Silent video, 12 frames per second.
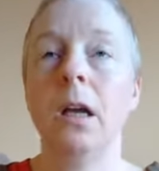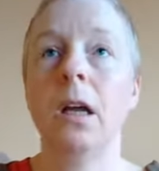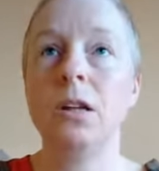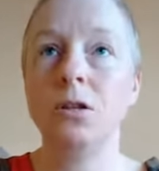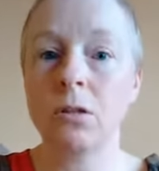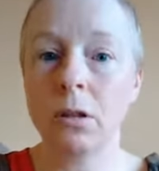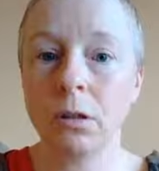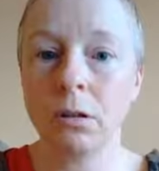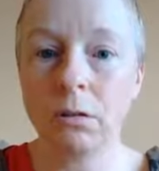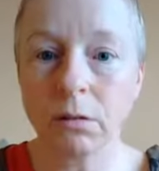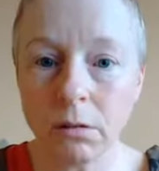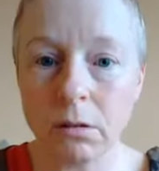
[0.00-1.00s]
And you can
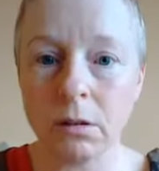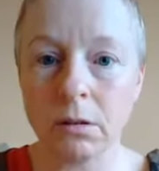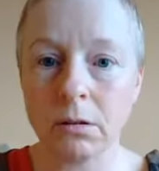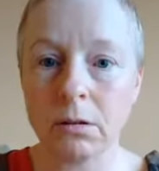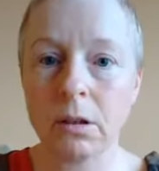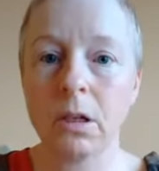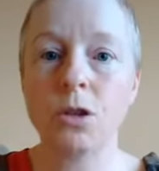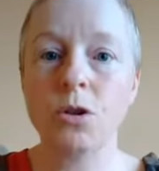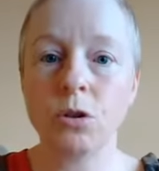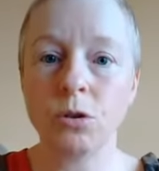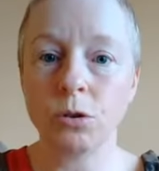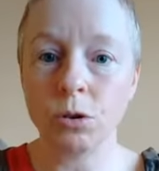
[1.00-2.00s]
learn, you
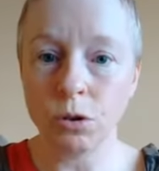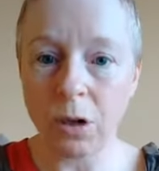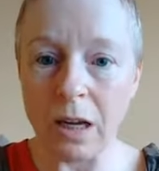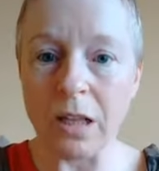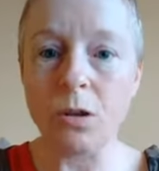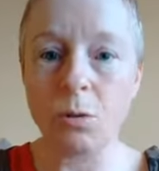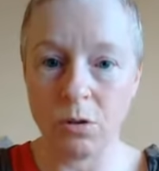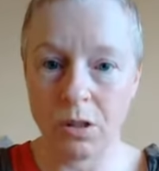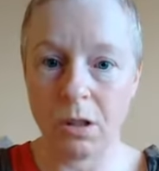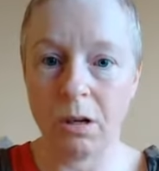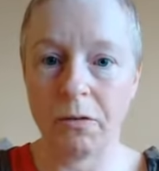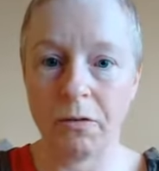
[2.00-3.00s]
can train
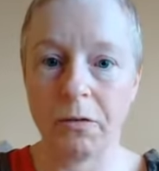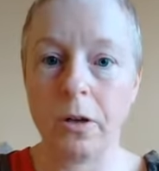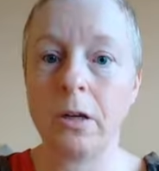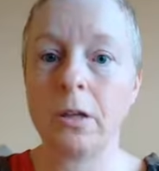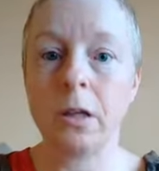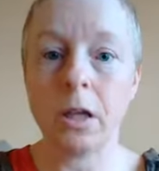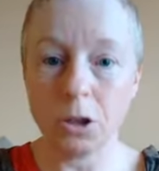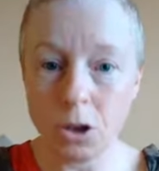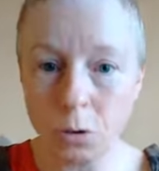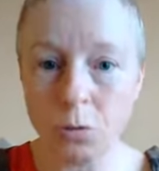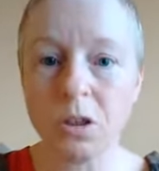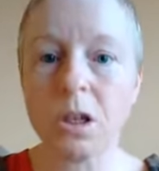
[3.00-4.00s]
yourself to get
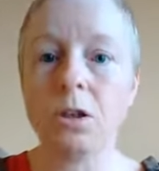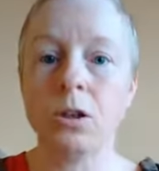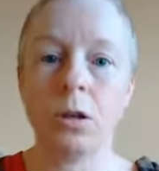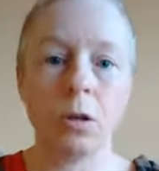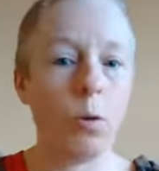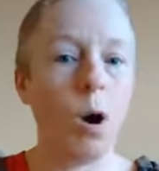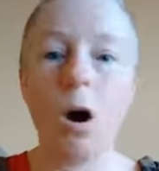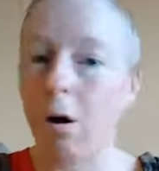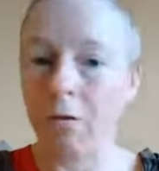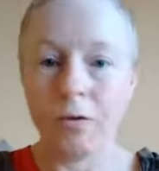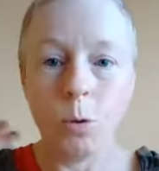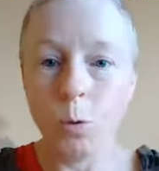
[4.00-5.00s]
your attention
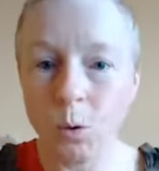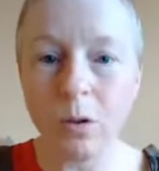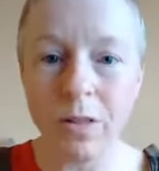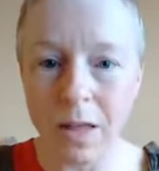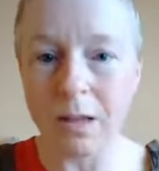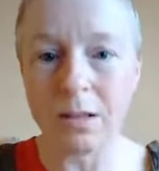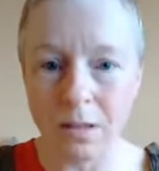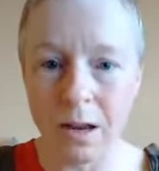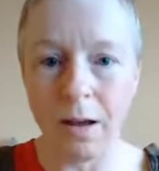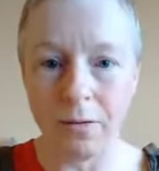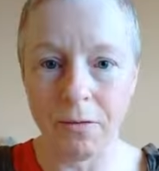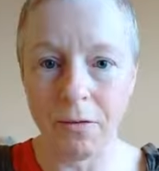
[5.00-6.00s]
off all of that
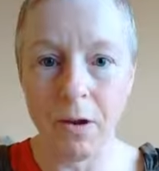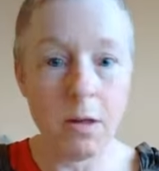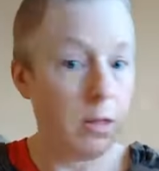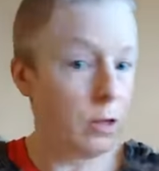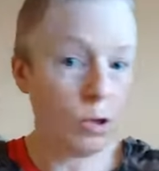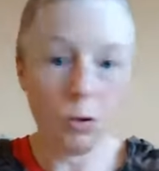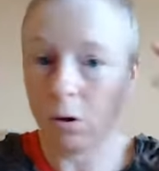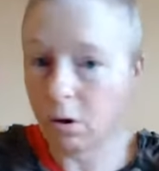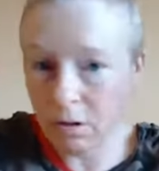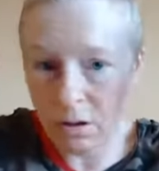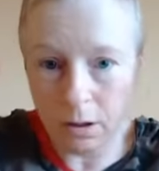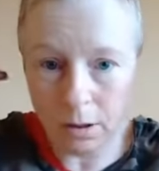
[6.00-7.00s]
stuff that you're
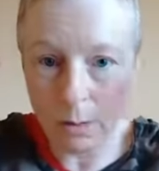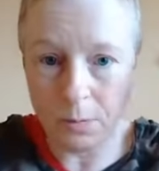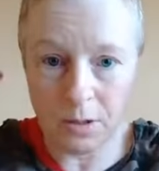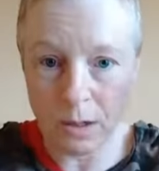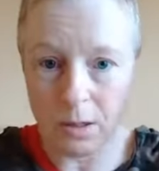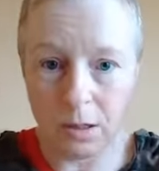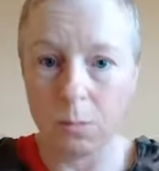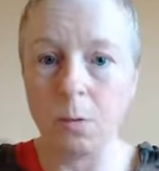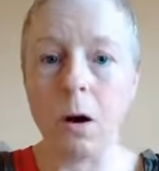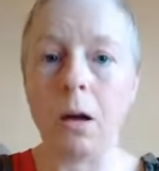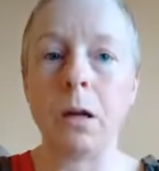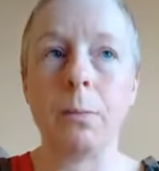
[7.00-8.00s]
constantly obsessing and
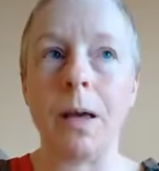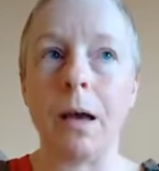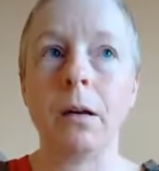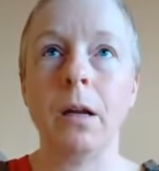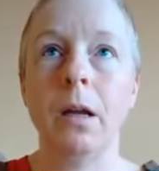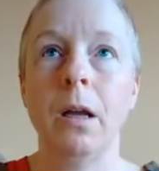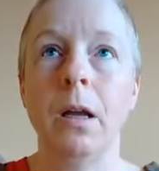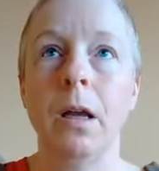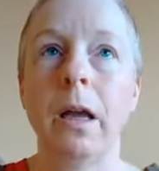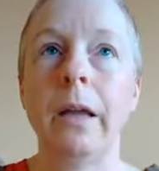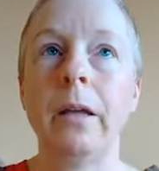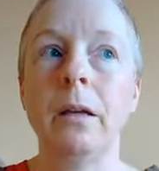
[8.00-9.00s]
worrying about,
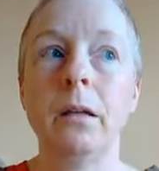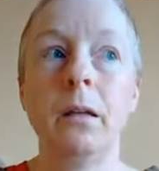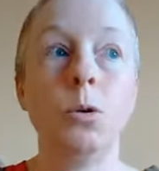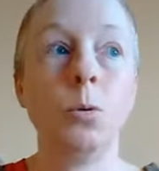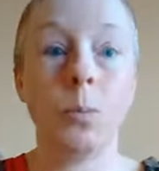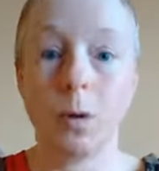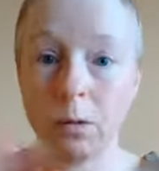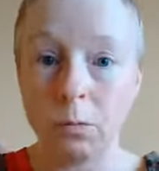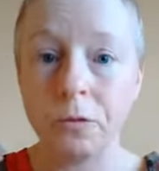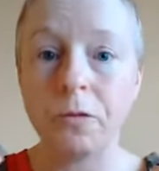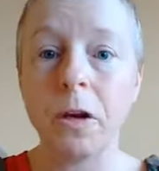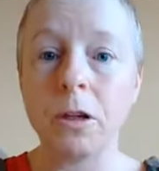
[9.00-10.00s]
and your body will
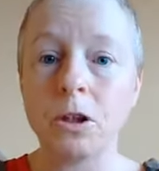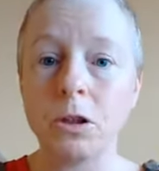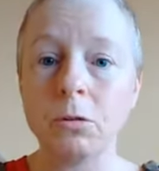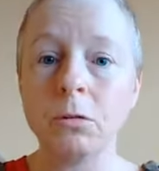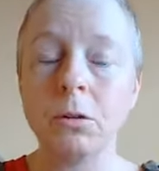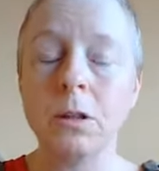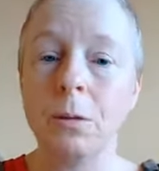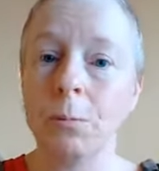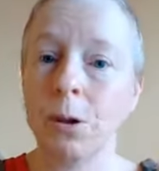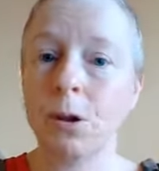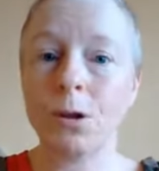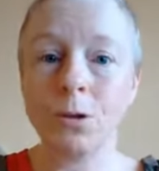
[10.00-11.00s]
fight you
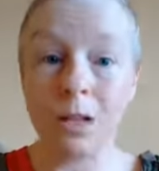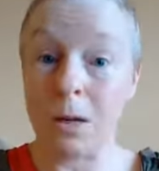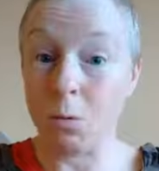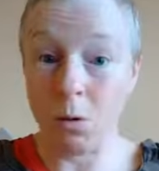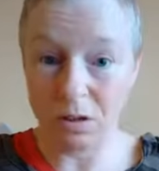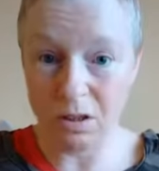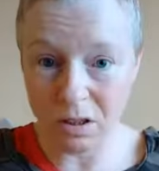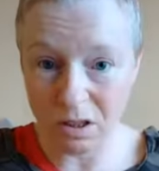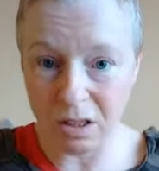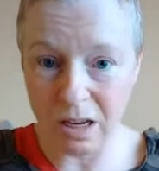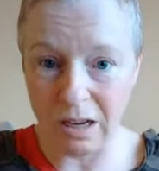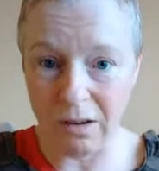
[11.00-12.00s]
because it wants its
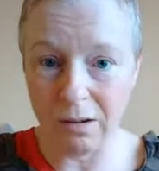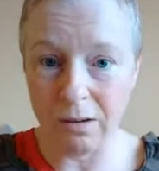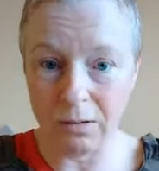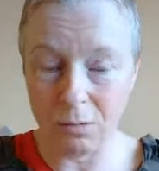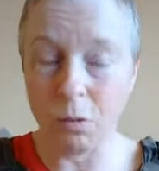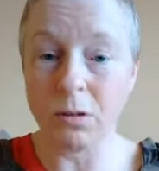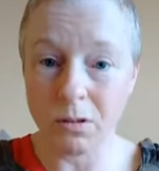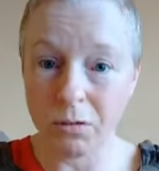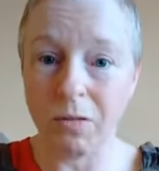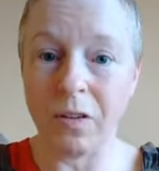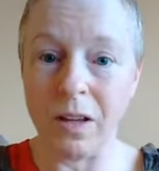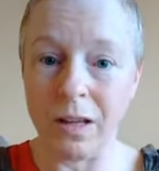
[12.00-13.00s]
scare, it wants
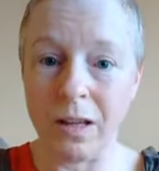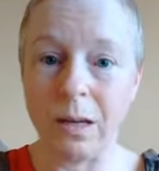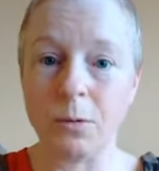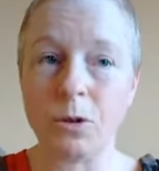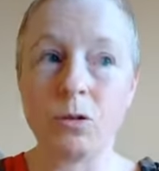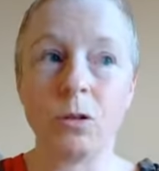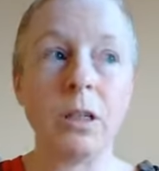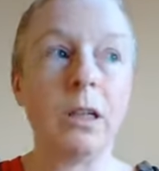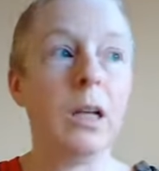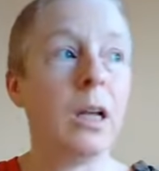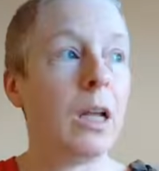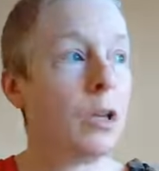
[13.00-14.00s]
its fear chemistry,
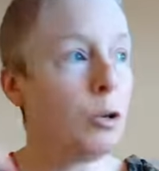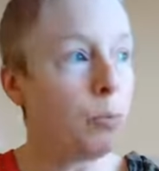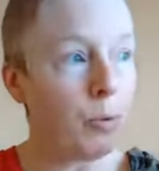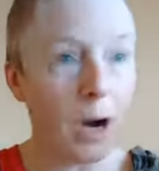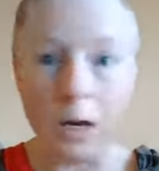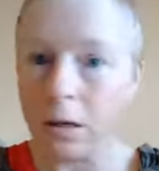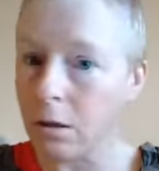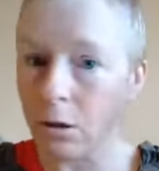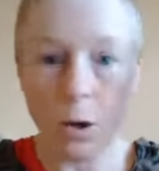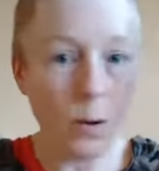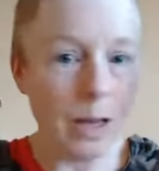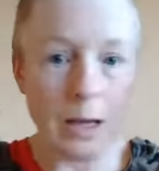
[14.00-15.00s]
and your brain doesn't
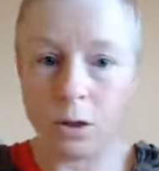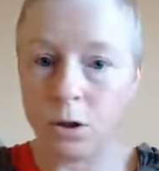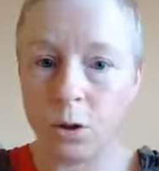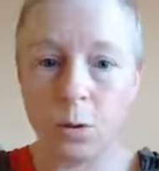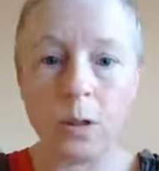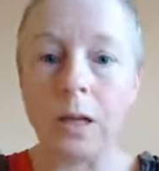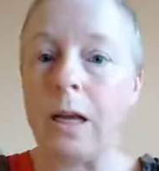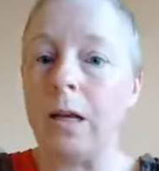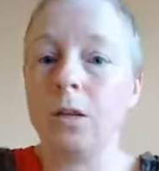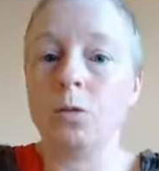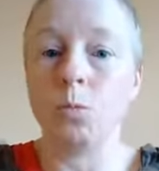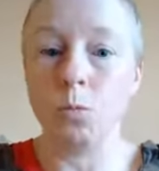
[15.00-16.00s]
know how to do it, and
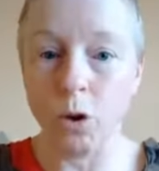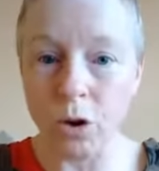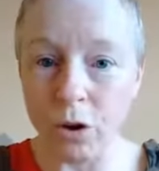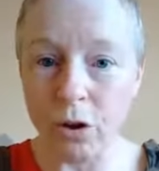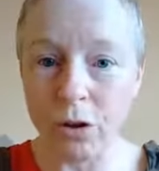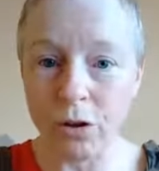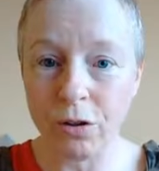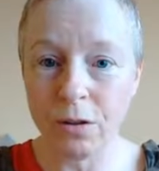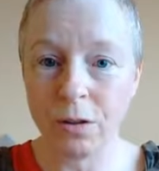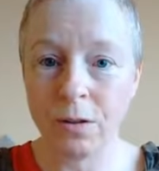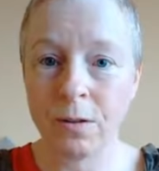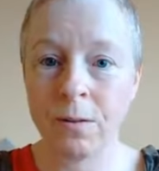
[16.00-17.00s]
it's work,
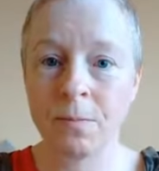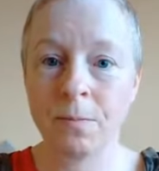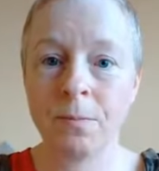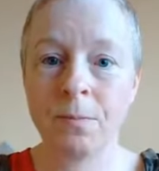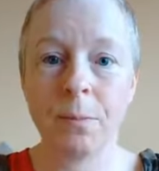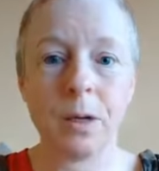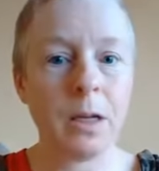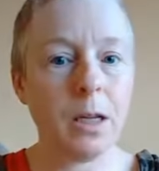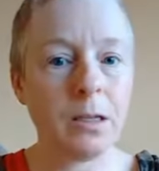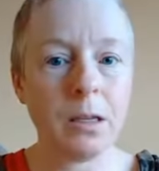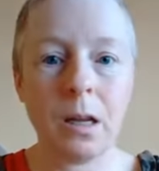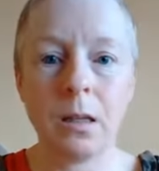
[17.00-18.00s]
but it
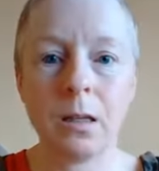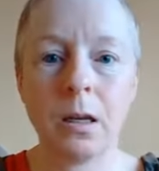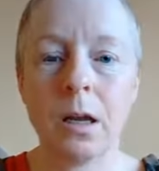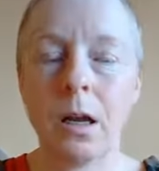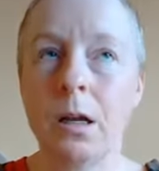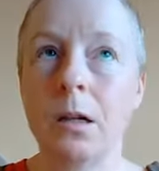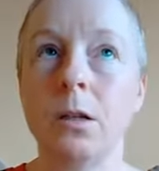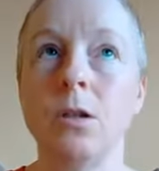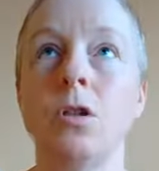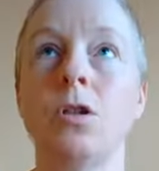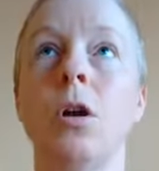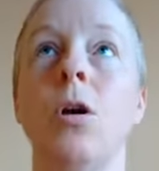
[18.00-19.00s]
gets easier, and it is
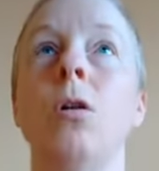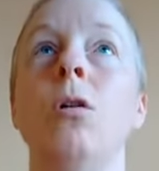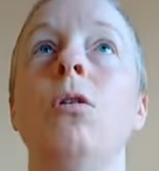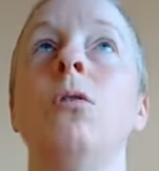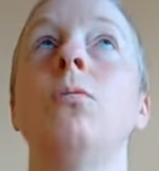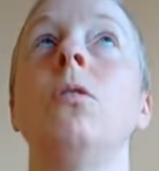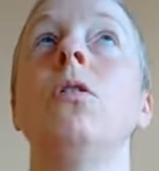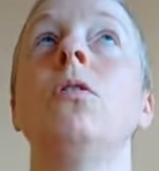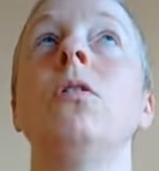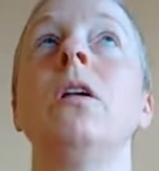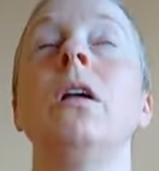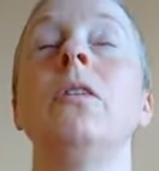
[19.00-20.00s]
so
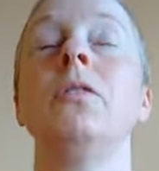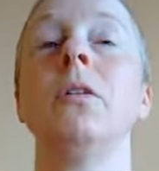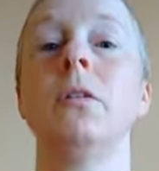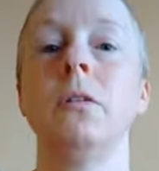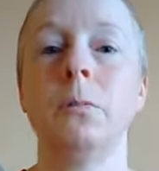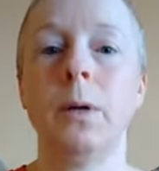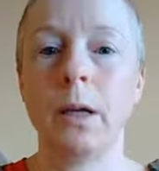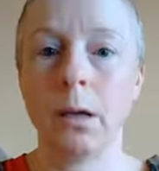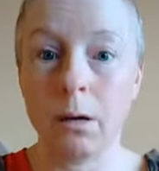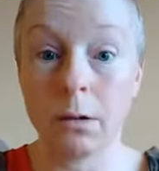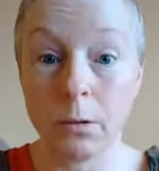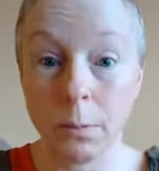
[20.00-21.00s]
worth the effort. Oh my
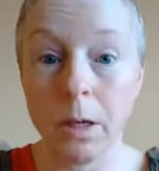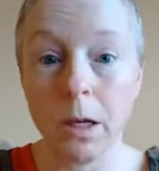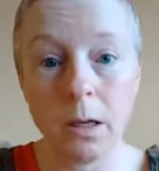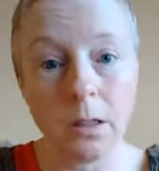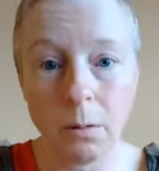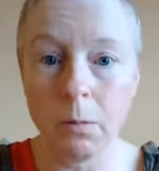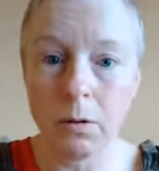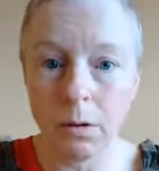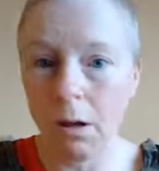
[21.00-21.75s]
God, speaking of someone, you know,